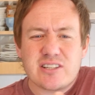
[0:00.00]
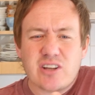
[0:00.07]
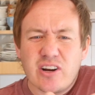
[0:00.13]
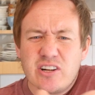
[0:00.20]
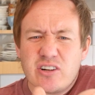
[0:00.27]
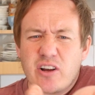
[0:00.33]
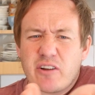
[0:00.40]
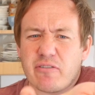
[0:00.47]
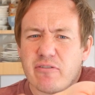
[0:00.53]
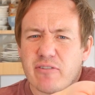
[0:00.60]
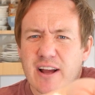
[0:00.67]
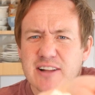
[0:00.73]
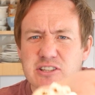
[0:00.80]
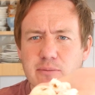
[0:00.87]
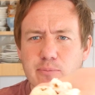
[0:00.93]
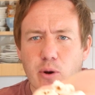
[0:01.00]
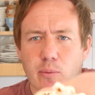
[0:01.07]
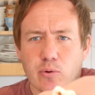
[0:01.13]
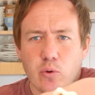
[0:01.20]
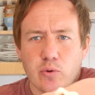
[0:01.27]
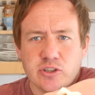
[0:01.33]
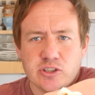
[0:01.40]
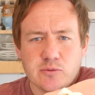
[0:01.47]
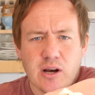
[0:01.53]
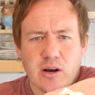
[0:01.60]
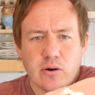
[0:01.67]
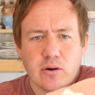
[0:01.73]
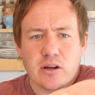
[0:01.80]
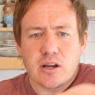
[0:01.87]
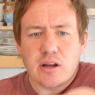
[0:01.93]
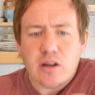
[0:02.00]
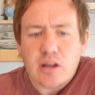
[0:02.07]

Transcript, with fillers: kind of like flatter popcorn as well.